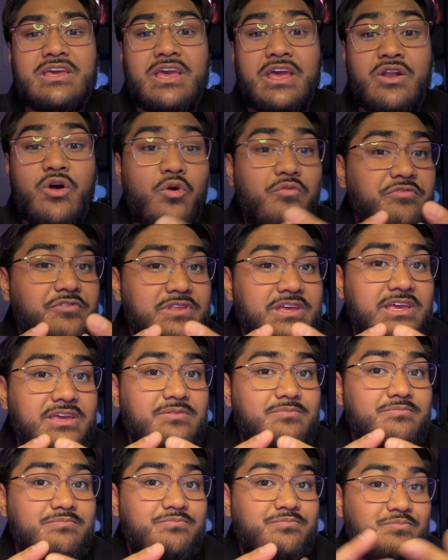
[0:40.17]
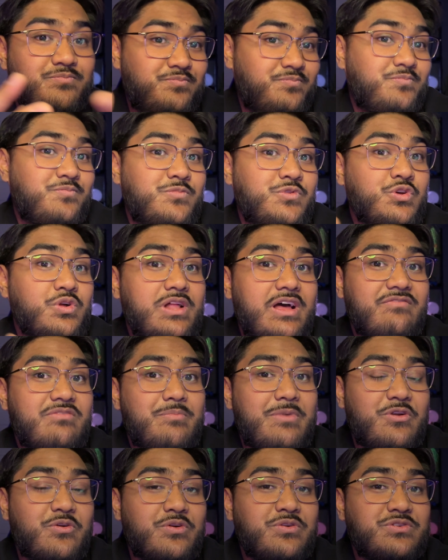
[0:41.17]
and hopefully you'll have a
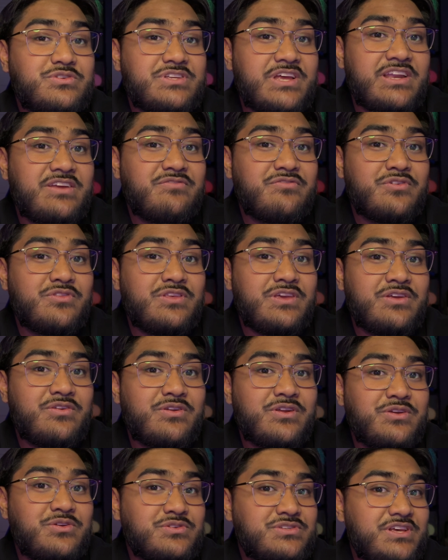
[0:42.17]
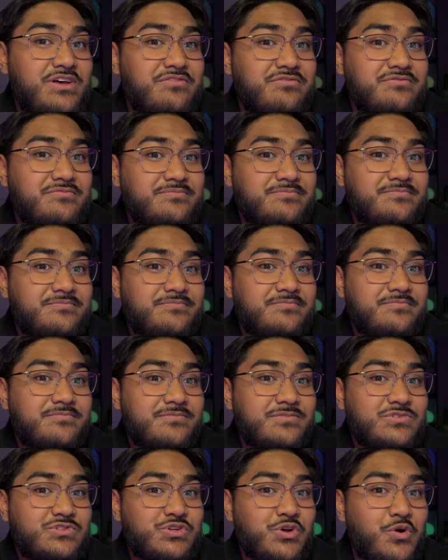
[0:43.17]
better understanding for the internet yourself.
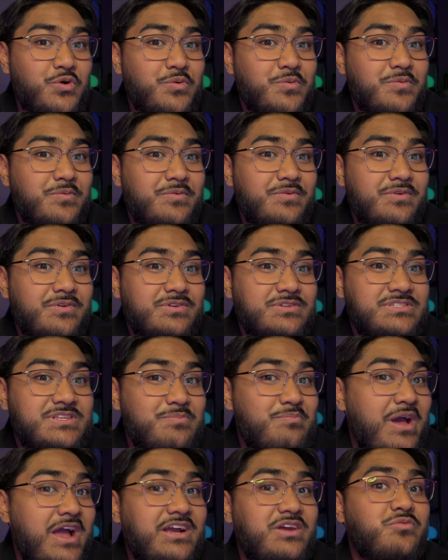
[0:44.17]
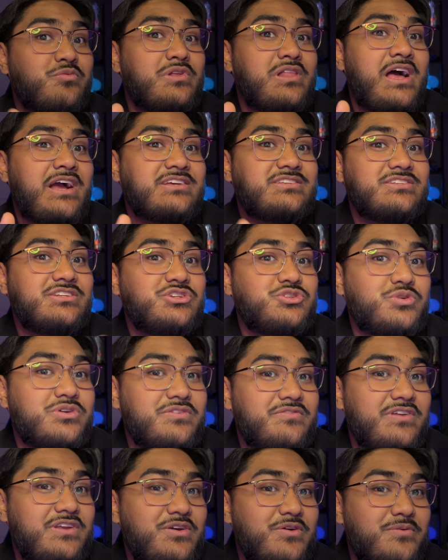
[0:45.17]
So sit back and relax and enjoy
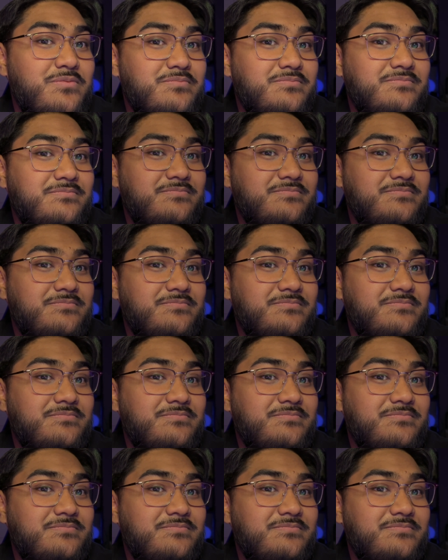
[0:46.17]
the video.